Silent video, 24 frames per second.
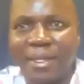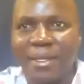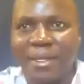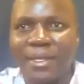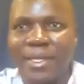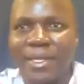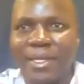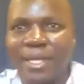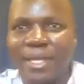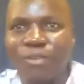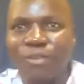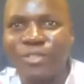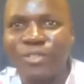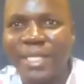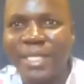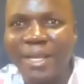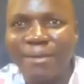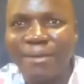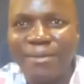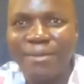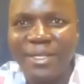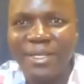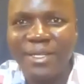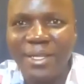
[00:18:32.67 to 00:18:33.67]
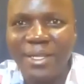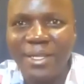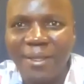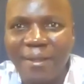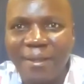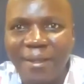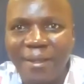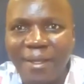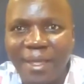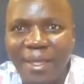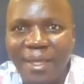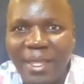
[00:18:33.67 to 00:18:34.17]
Can you tell me,
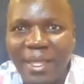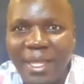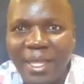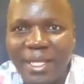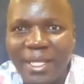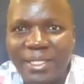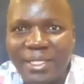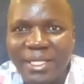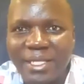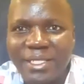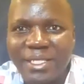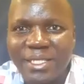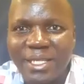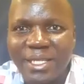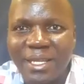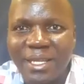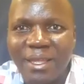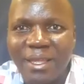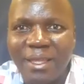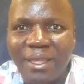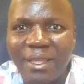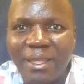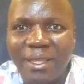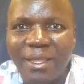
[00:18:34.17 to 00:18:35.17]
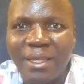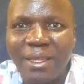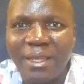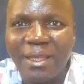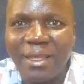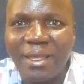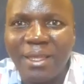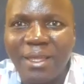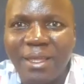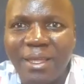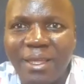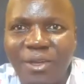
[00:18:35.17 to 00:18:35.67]
is it?
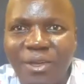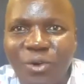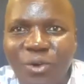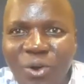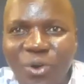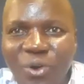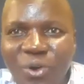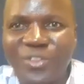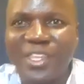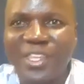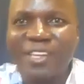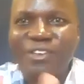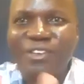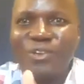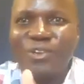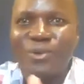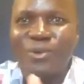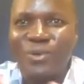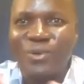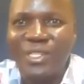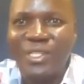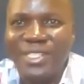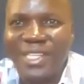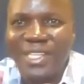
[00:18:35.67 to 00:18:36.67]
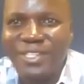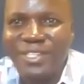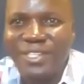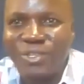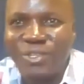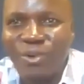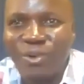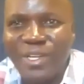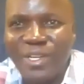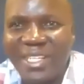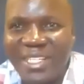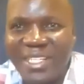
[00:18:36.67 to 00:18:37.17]
Oh, thank you, it's a
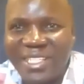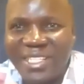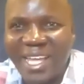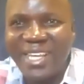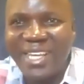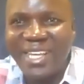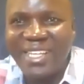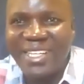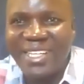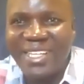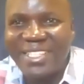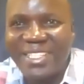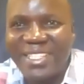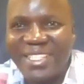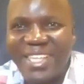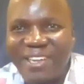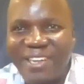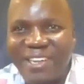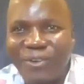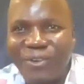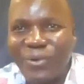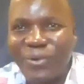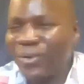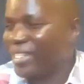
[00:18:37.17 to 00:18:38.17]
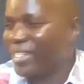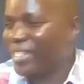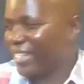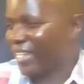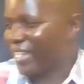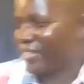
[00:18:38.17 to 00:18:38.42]
solid. Candice, thank you, it's a